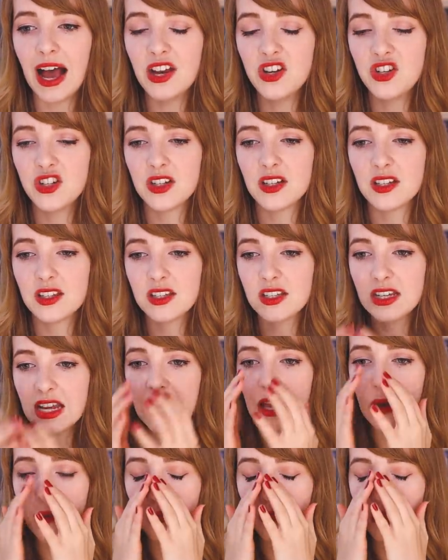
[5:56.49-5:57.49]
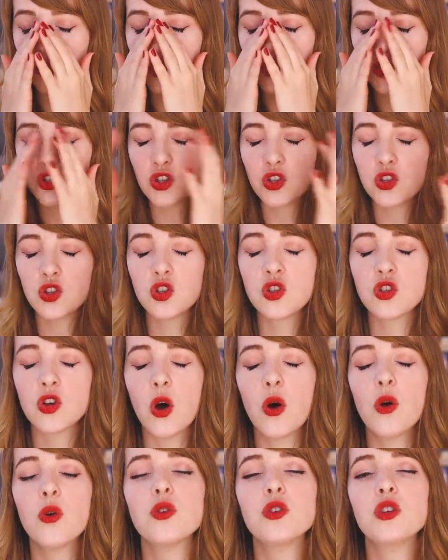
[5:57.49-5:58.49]
it was just
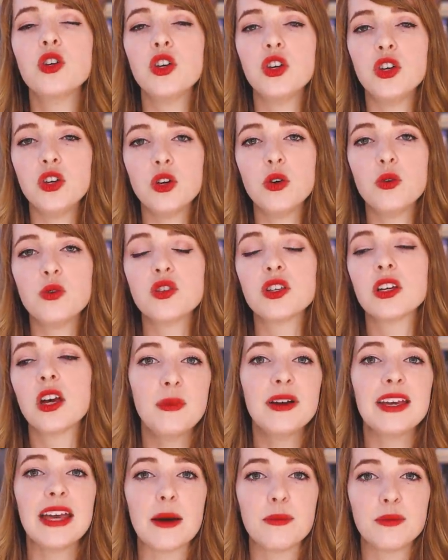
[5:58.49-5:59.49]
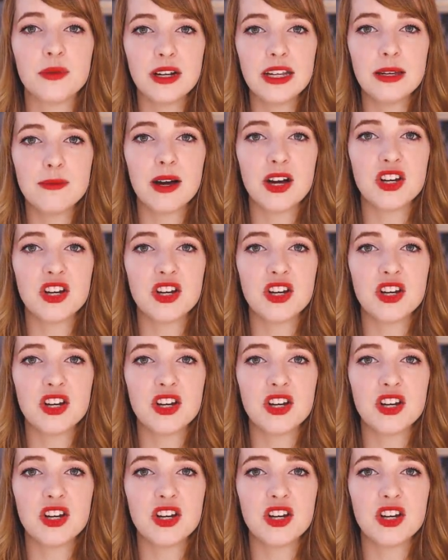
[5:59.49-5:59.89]
so cute. But yeah, pretty